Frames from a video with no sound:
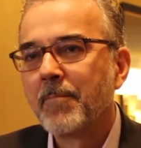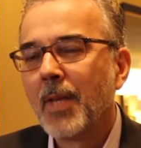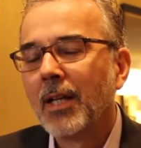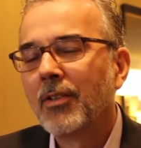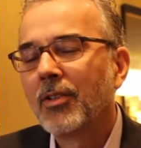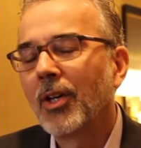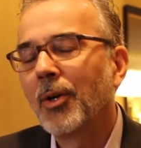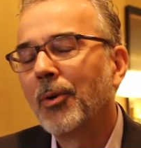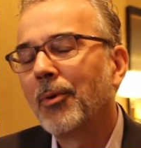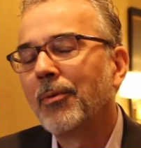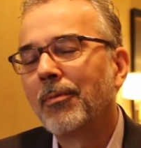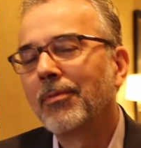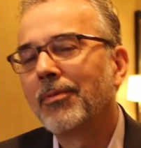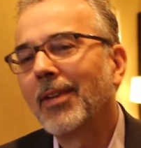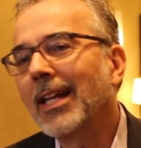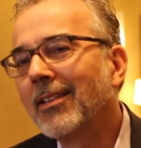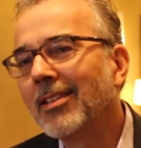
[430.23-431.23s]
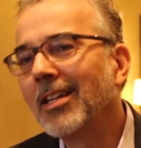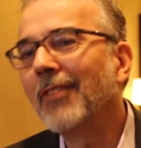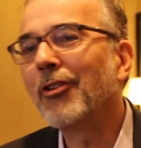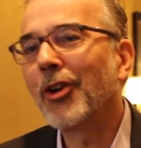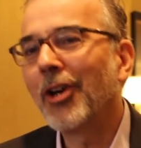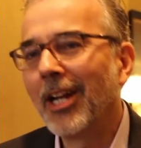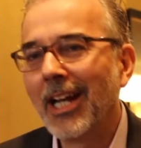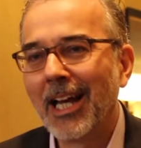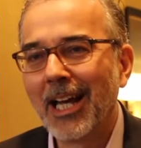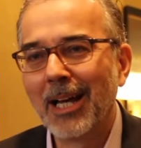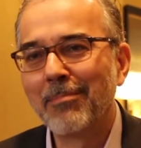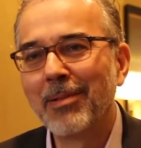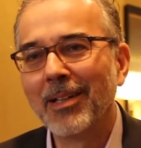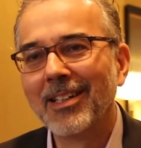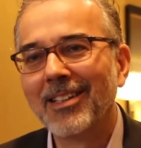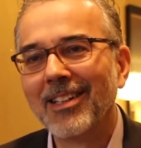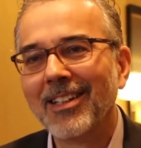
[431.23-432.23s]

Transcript: So that's never going to happen.